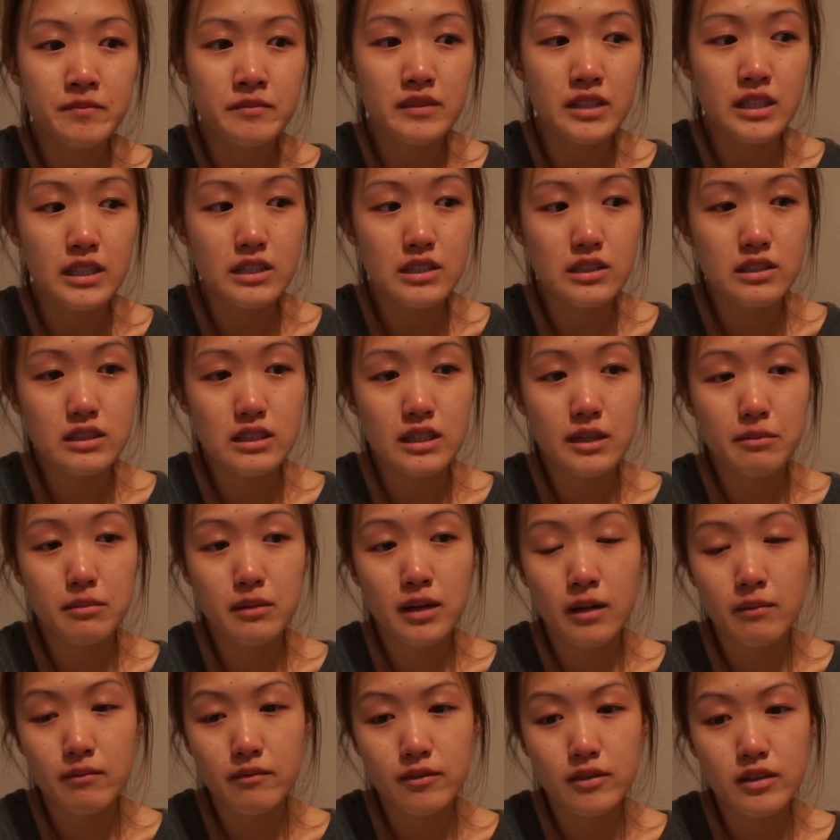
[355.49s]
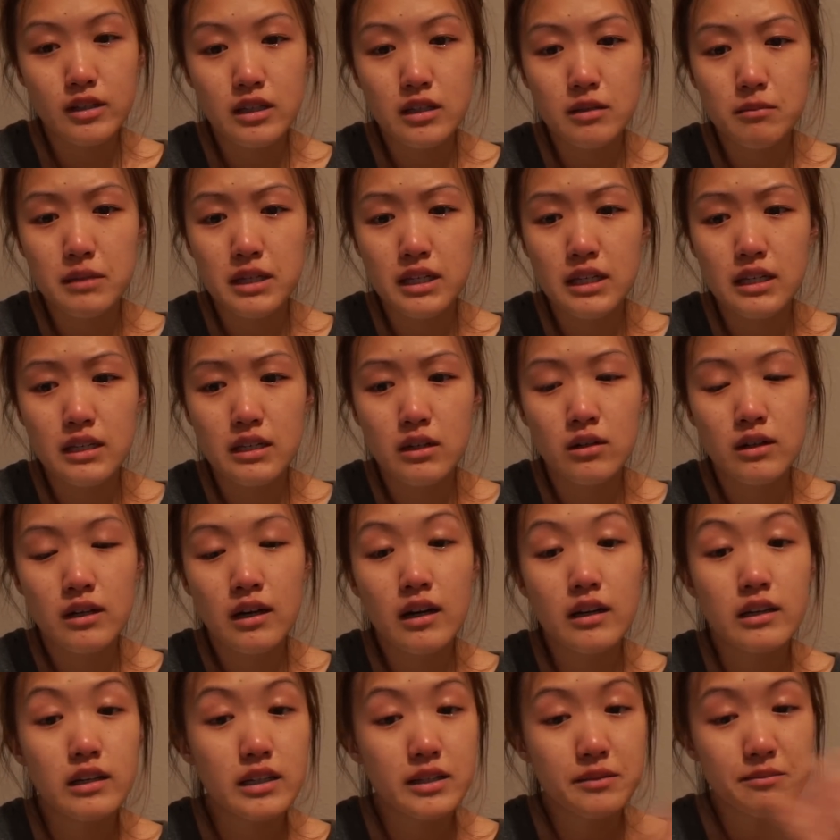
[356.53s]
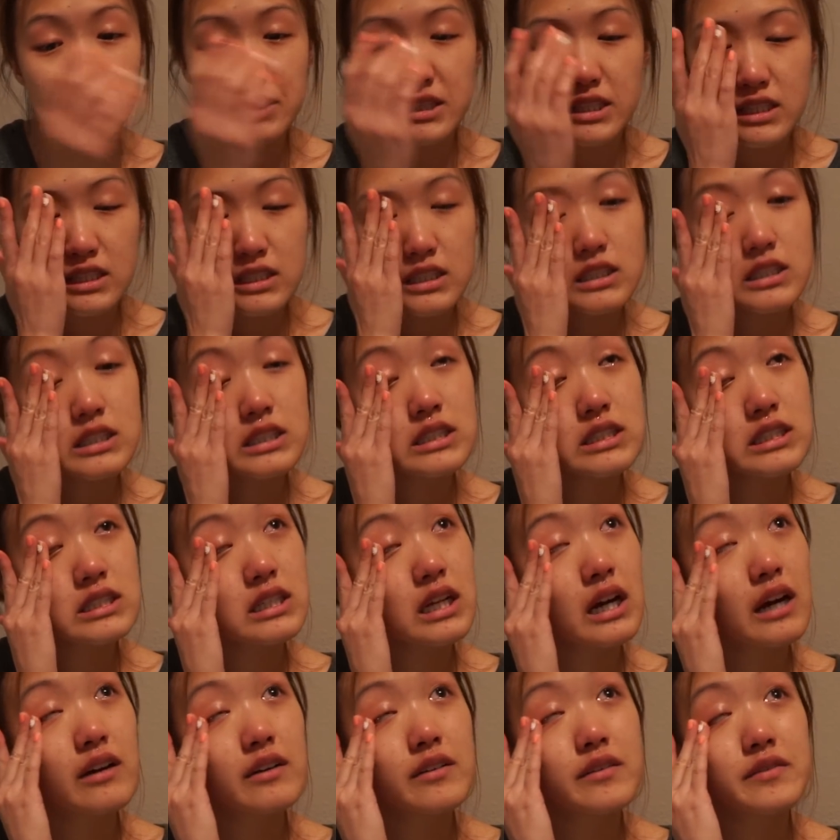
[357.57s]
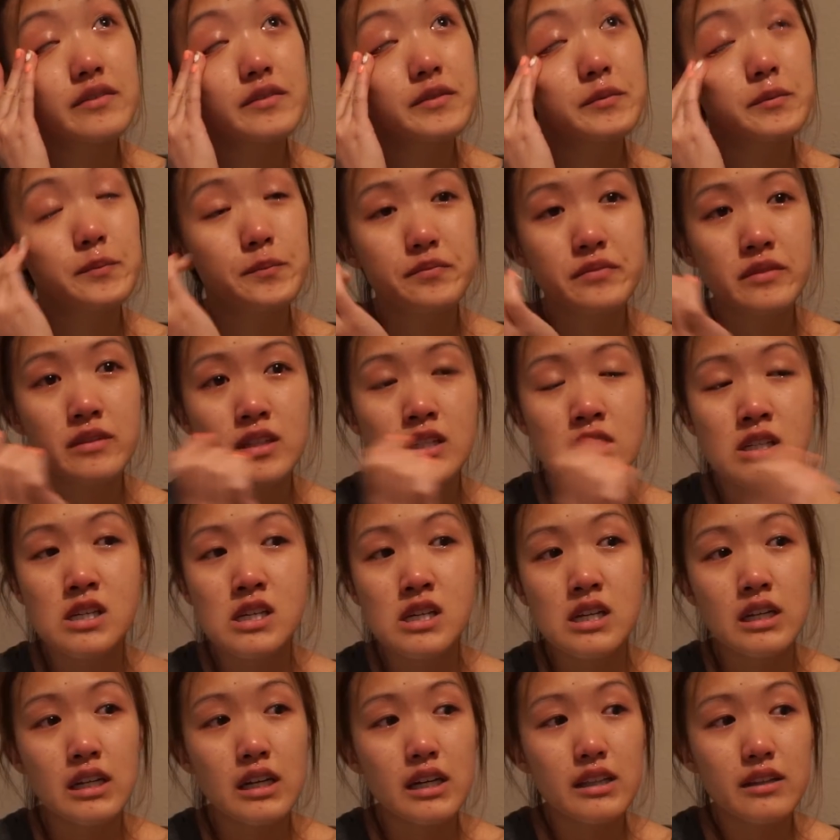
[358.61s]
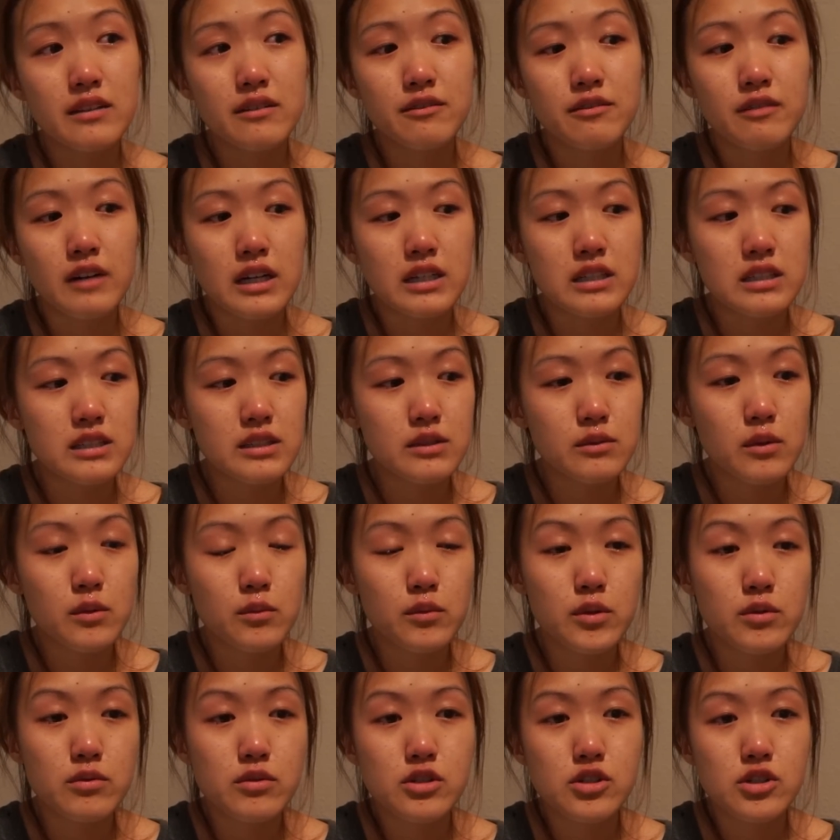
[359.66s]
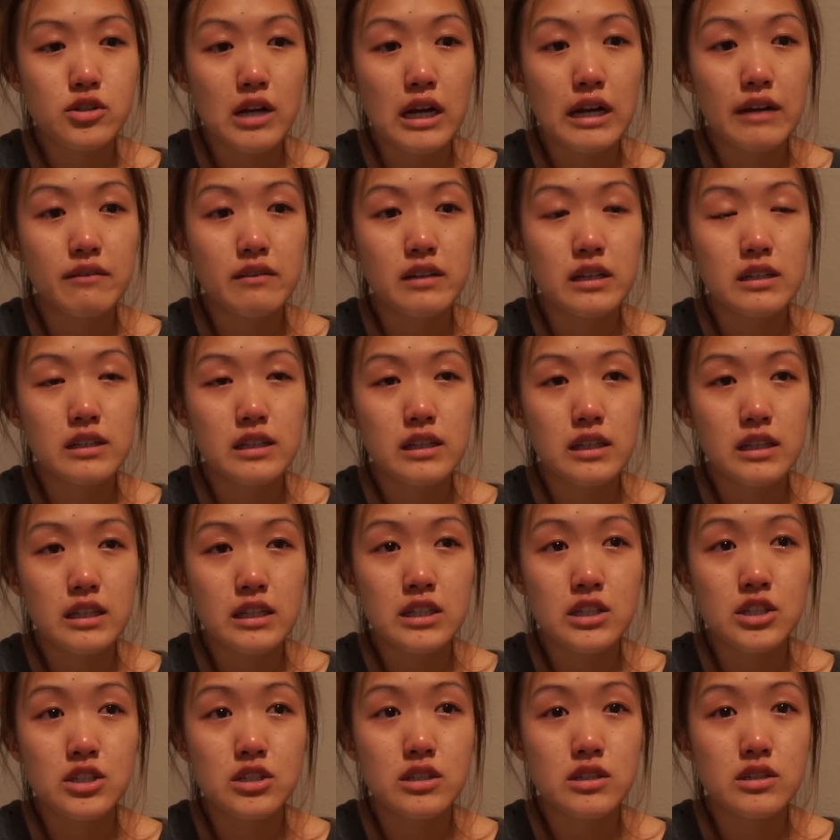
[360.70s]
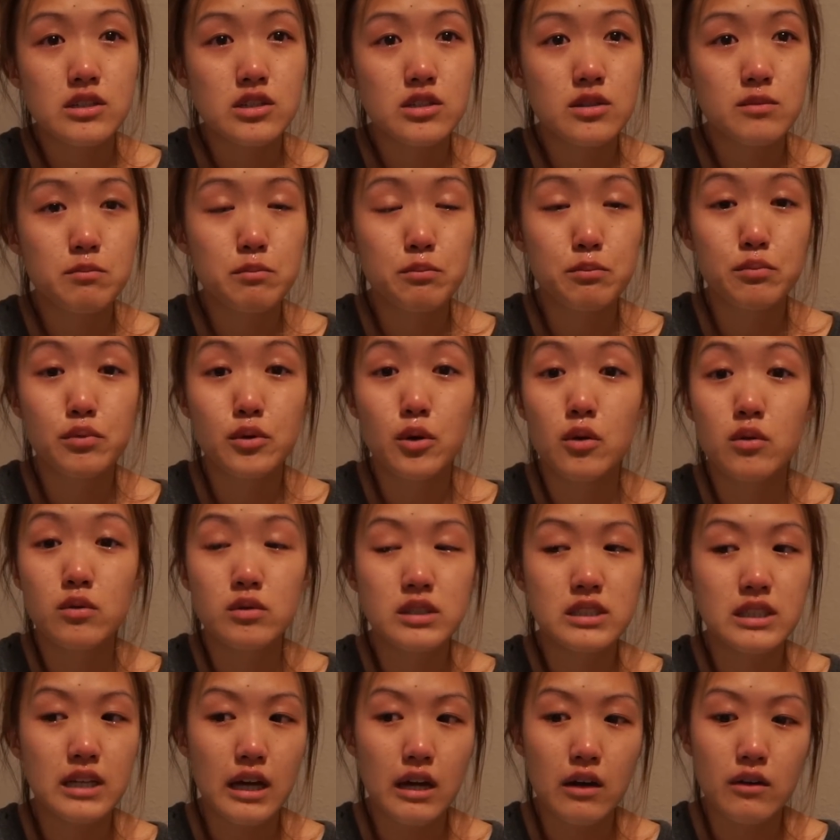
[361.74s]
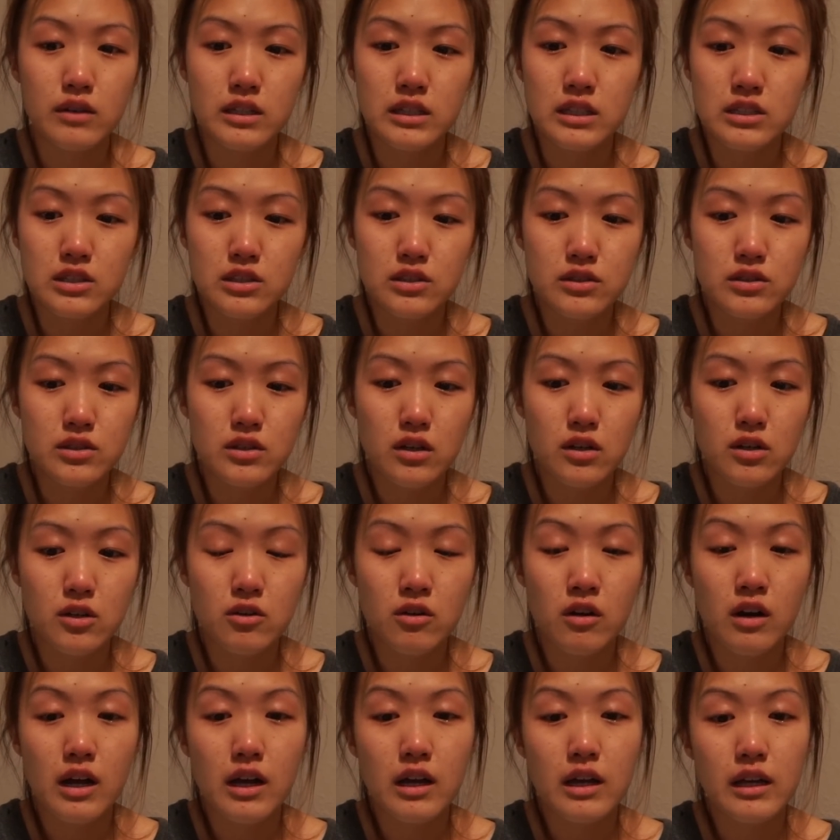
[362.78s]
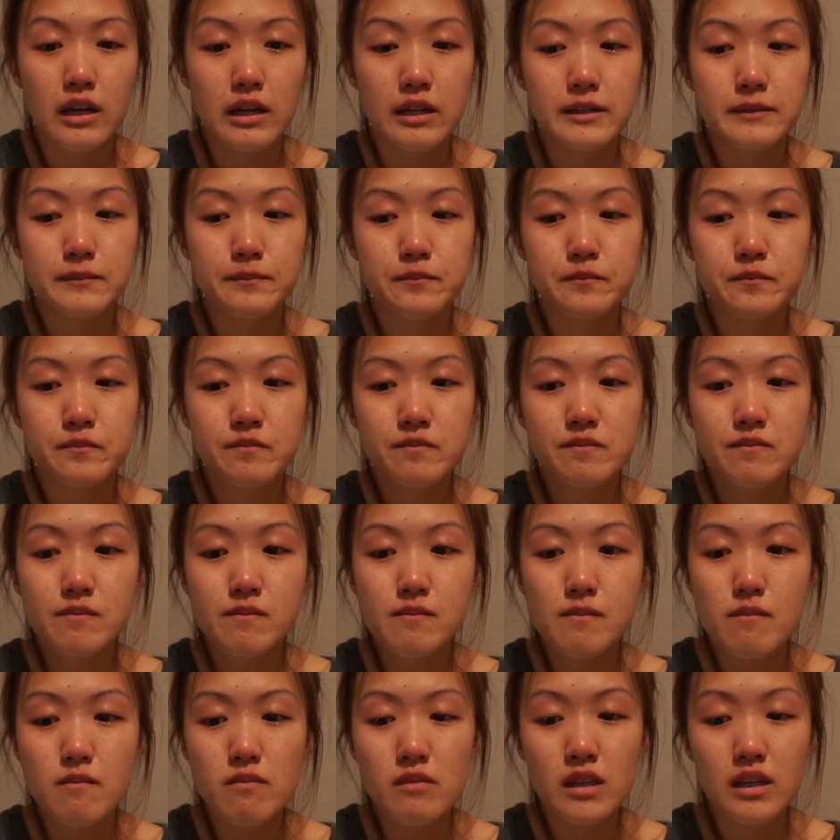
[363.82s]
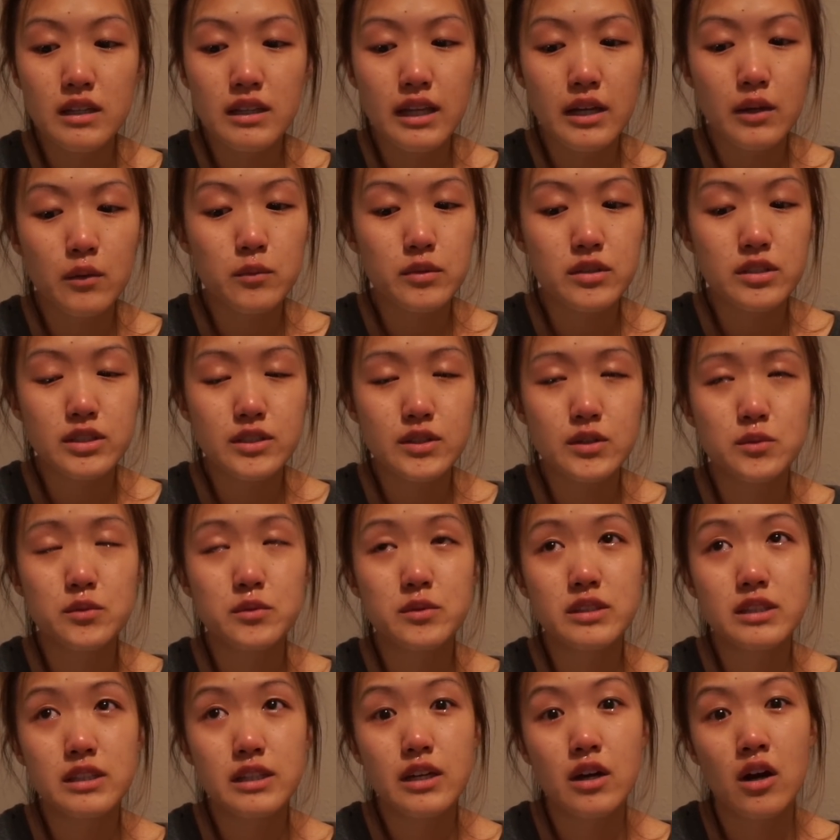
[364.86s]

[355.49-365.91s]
He just kept comforting me and hugging me and stuff. And then finally when we were driving, like, he just broke down. He just started crying. Like, we're just really